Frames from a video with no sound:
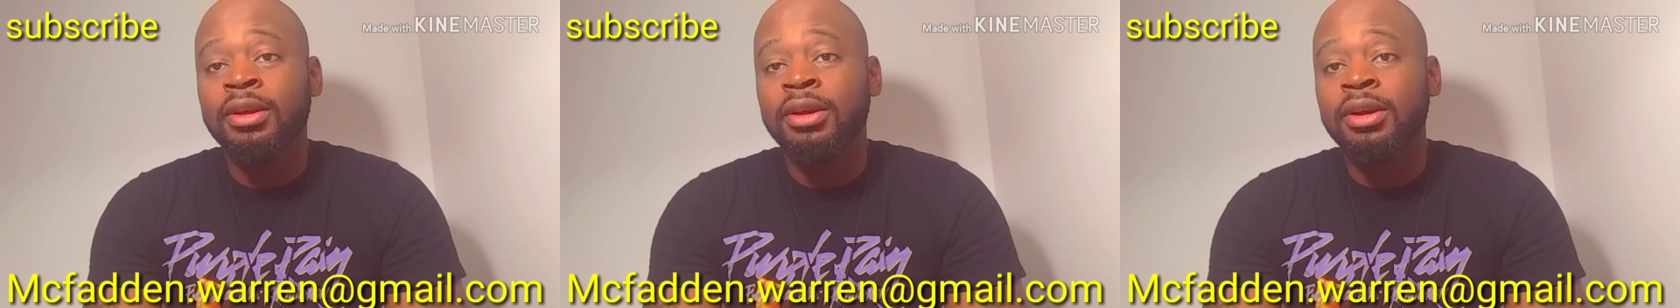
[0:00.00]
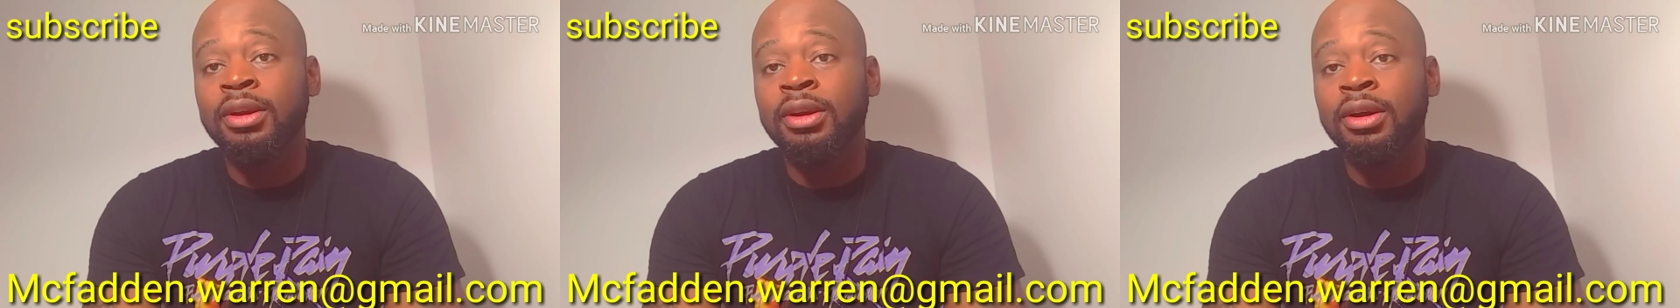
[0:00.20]

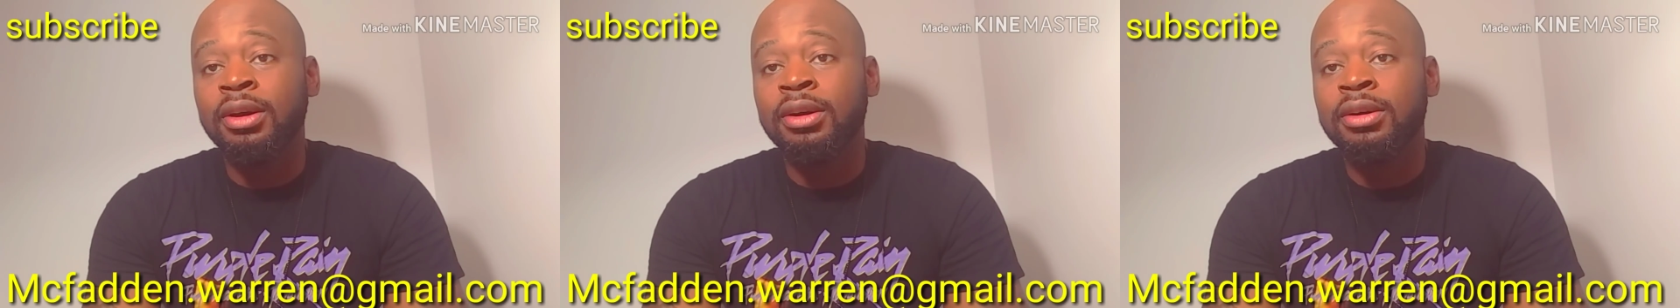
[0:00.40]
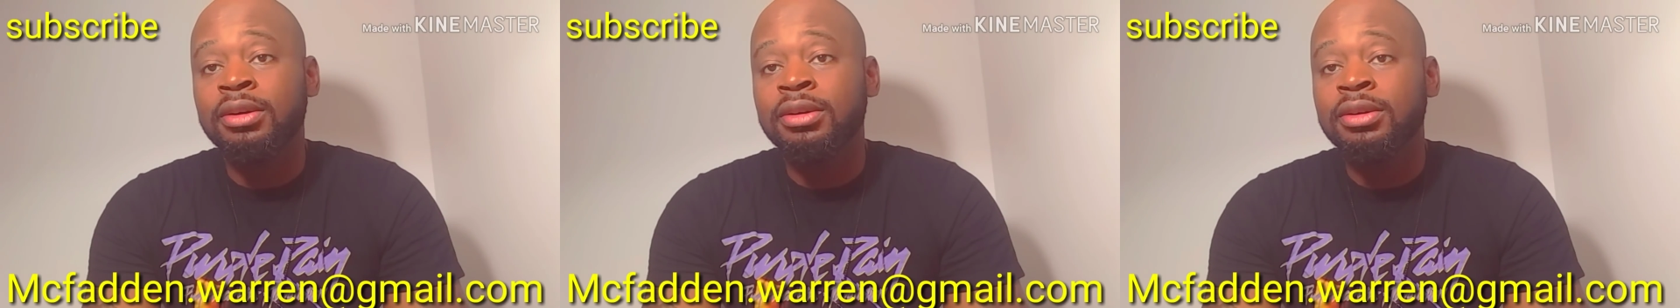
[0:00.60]
You know,
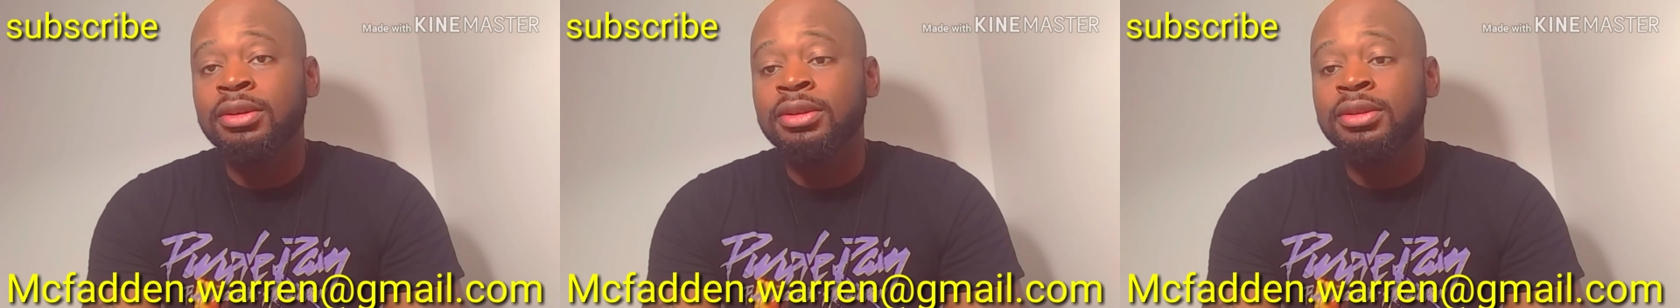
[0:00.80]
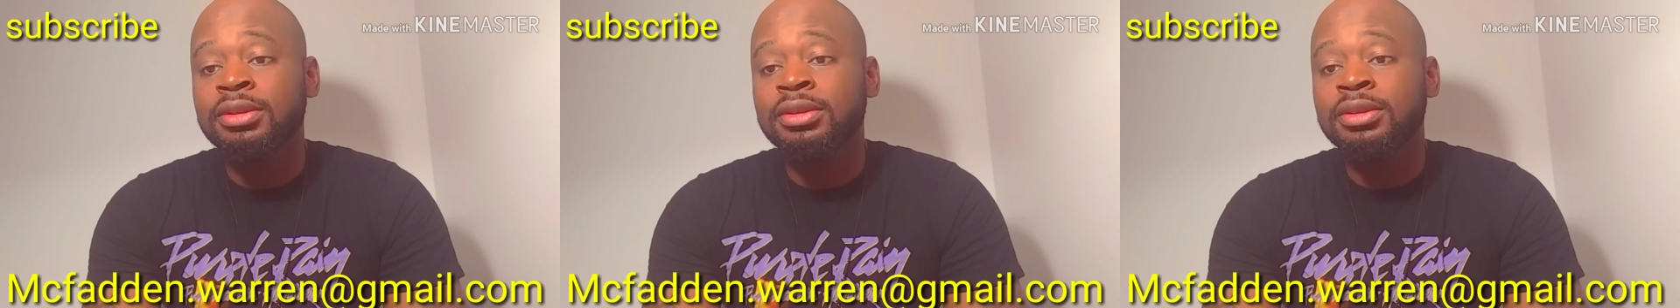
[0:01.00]

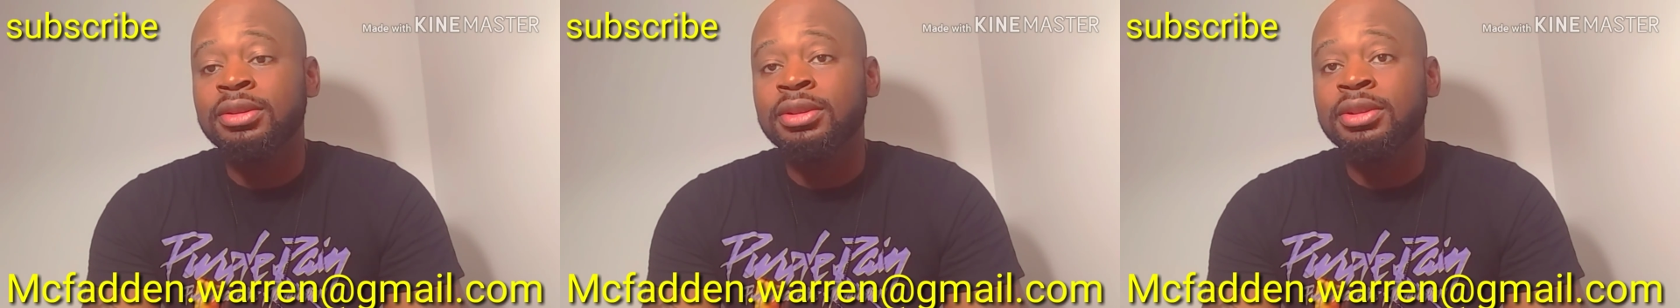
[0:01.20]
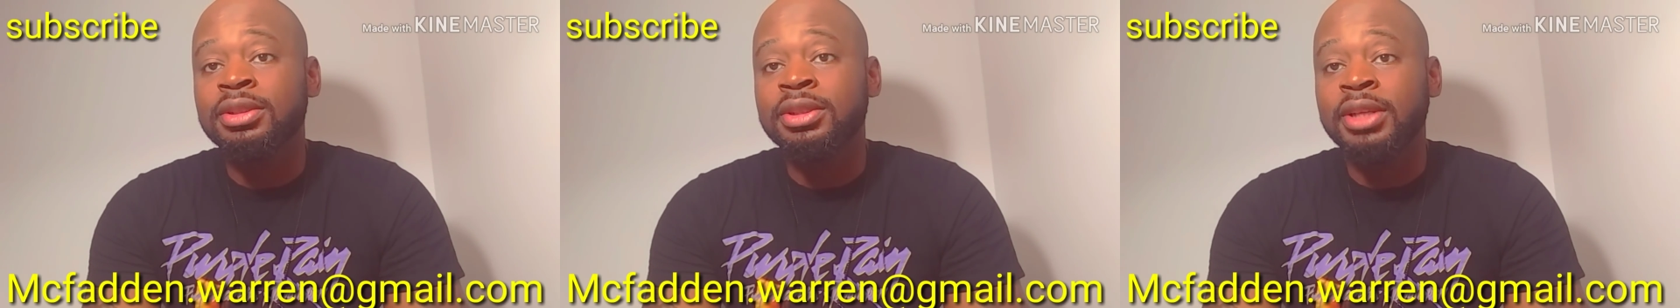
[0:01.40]

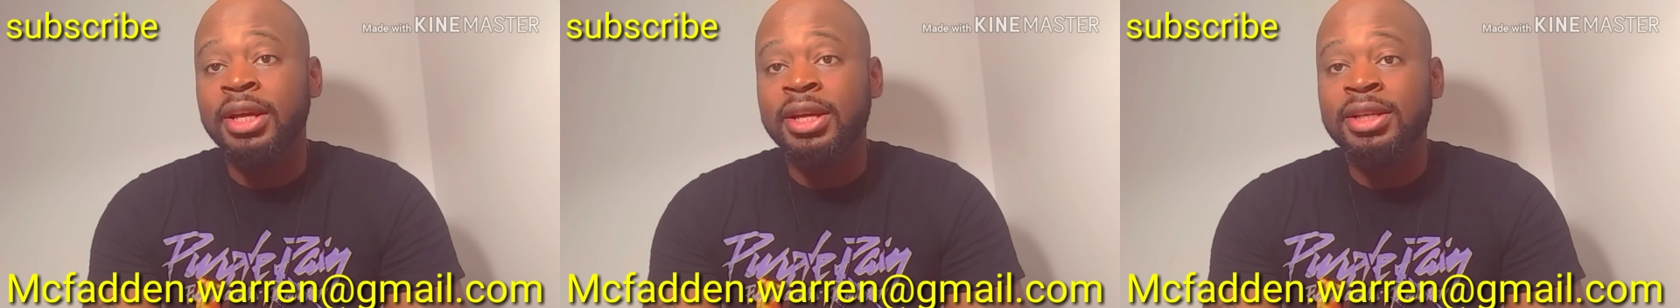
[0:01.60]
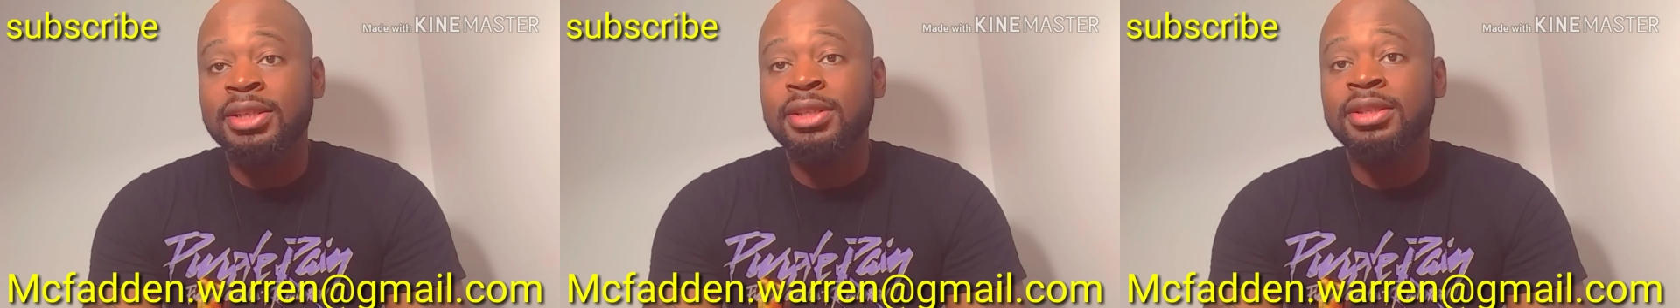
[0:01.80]

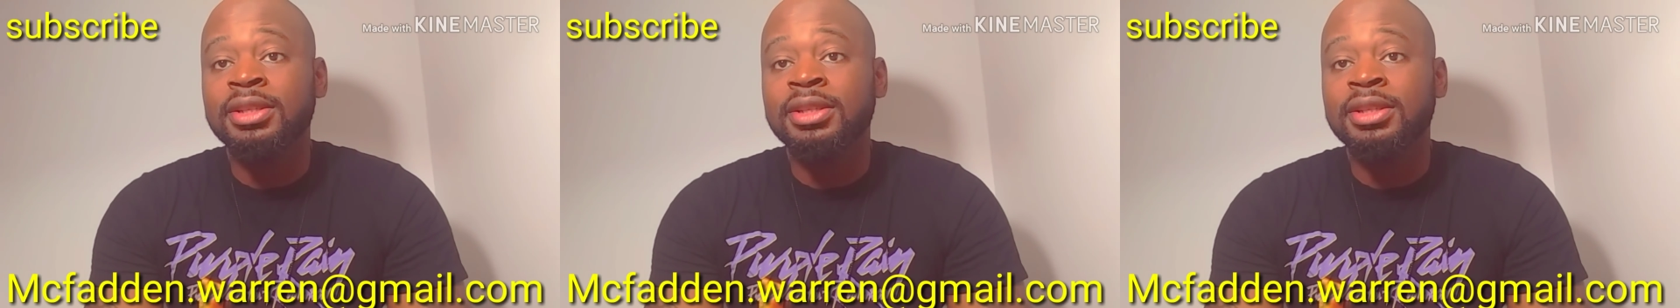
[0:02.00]
that's